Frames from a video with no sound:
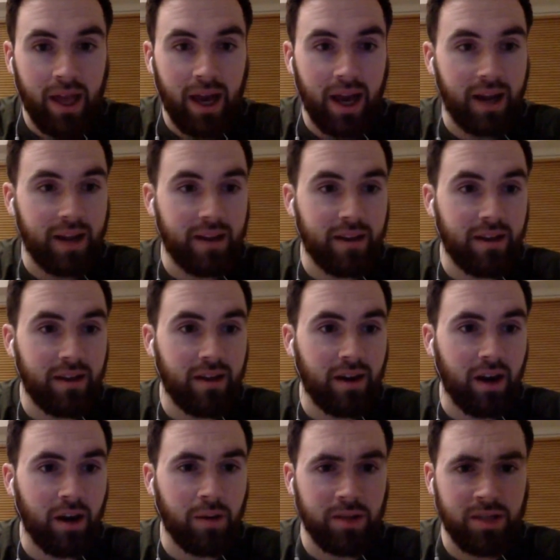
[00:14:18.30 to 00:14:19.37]

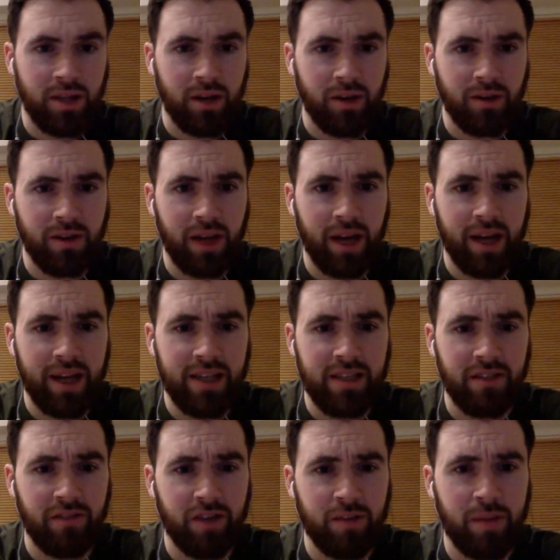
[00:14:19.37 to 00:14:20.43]
I was told that he's the
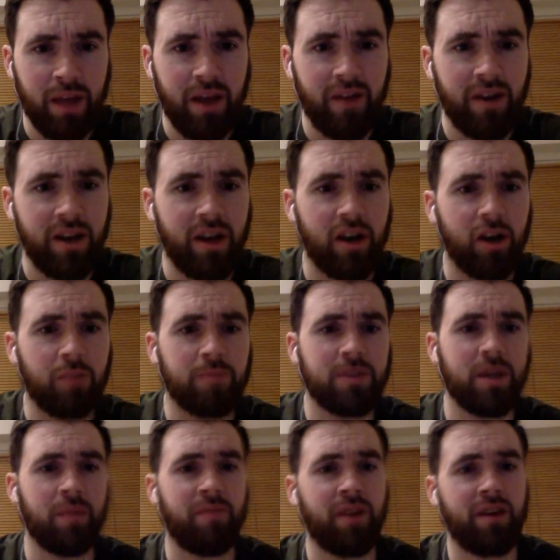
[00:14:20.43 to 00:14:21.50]
first player in Europe's
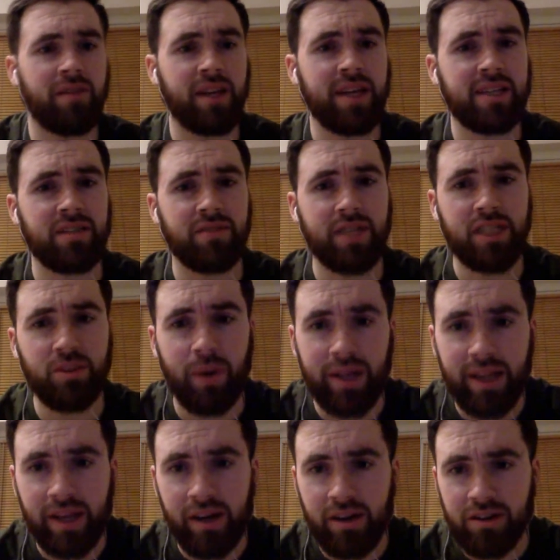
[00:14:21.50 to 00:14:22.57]
top 5 leagues to reach
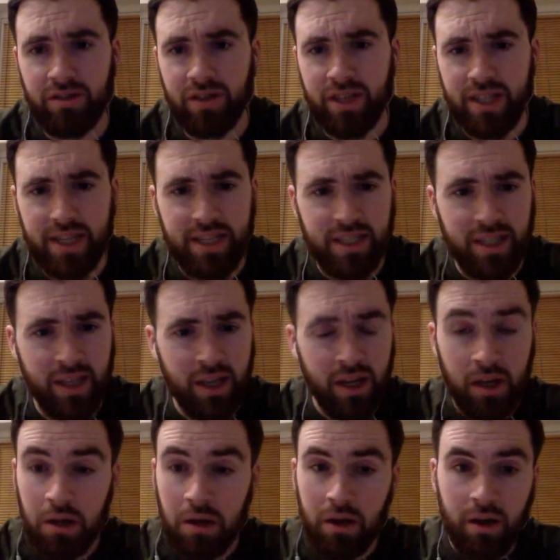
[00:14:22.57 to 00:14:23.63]
20 goals for the season.
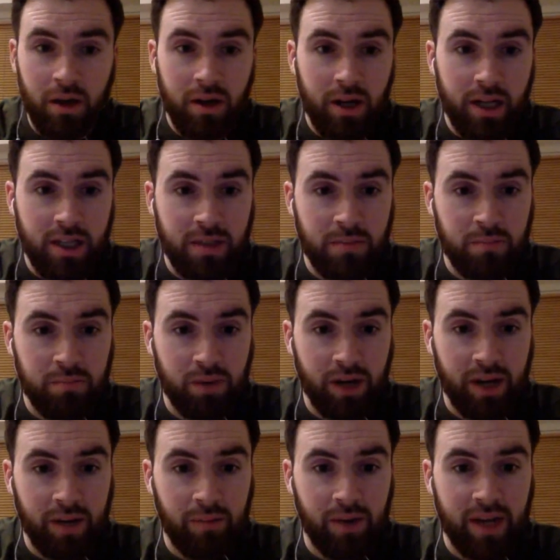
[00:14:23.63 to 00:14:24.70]
It's
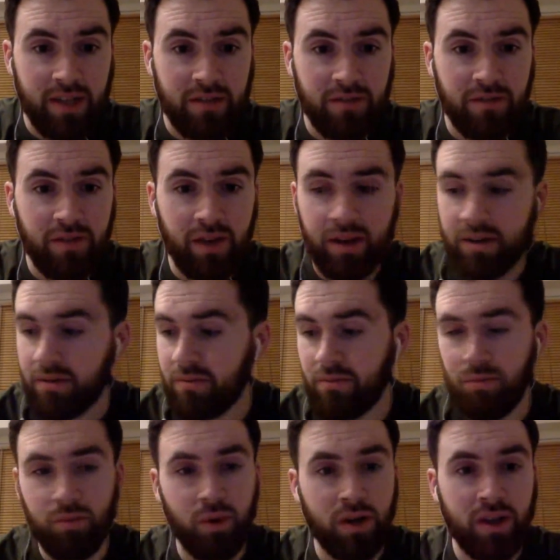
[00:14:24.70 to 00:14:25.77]
pretty impressive.
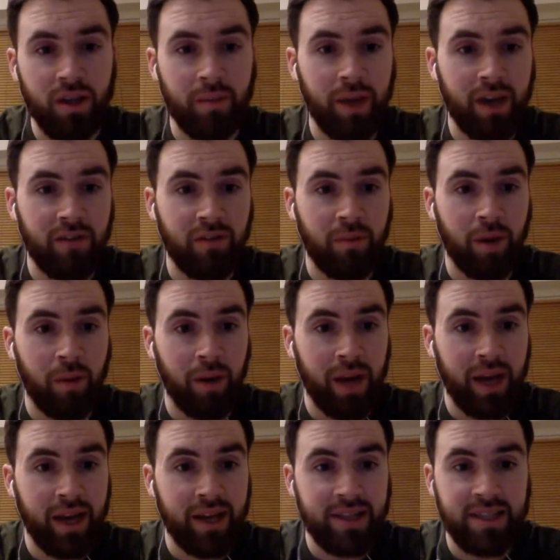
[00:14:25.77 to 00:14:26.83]
What do you make of Immobile?
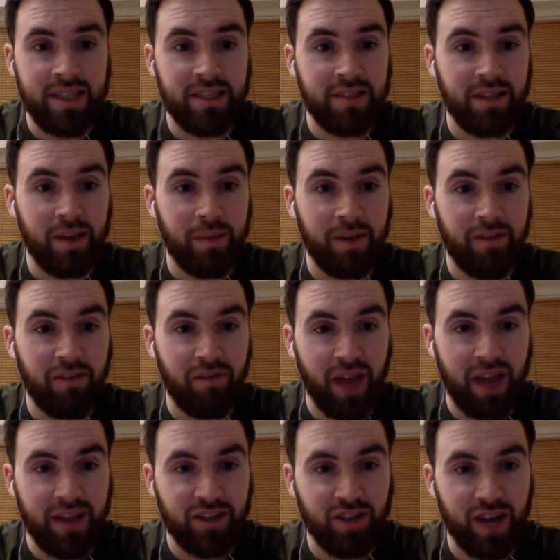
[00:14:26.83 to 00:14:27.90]
Is he a bit of a
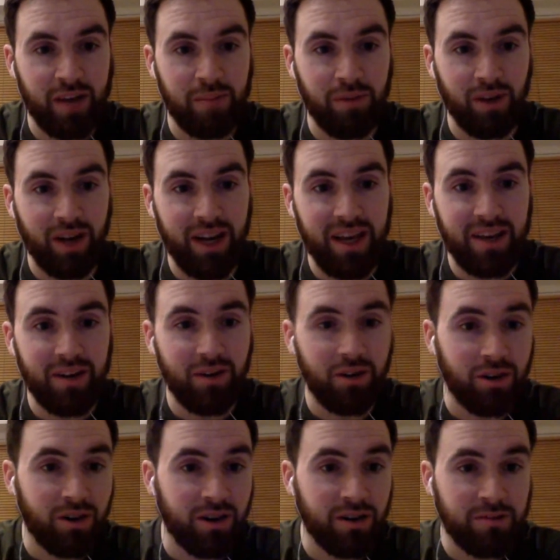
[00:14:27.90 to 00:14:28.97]
flat track bully,
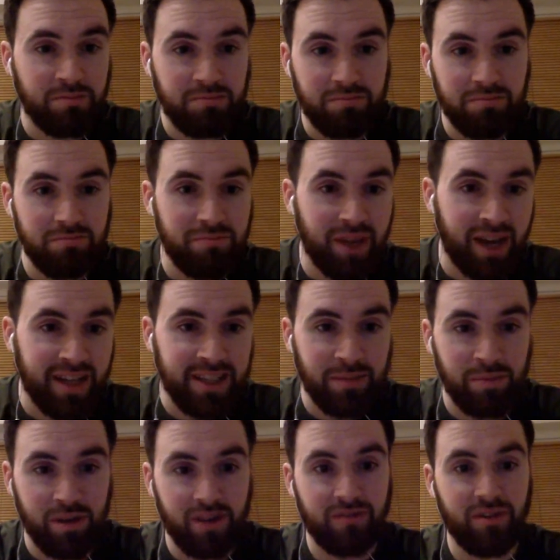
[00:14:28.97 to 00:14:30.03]
or has he
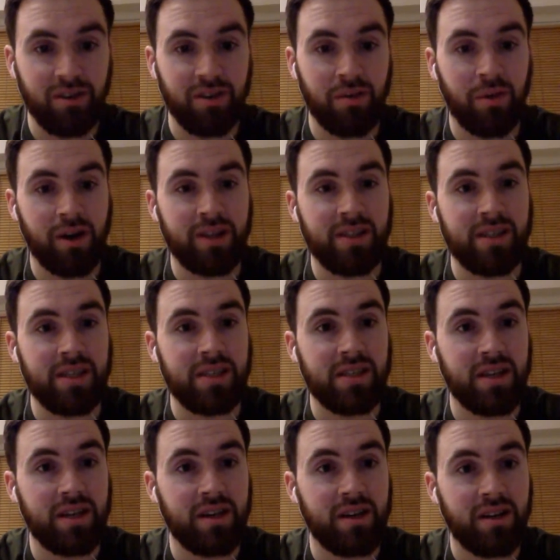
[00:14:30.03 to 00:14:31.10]
proved otherwise this
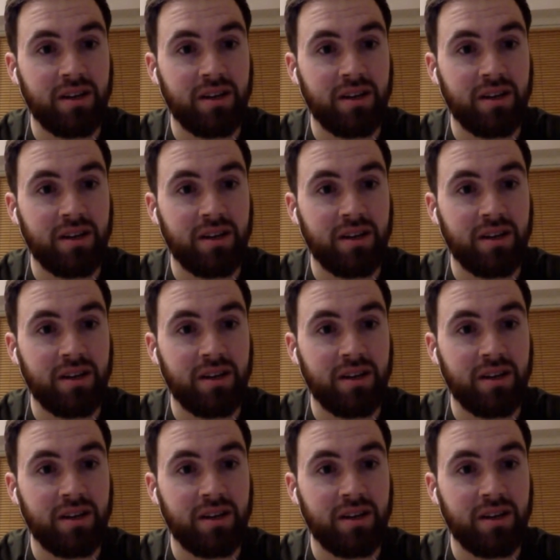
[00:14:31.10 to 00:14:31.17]
year?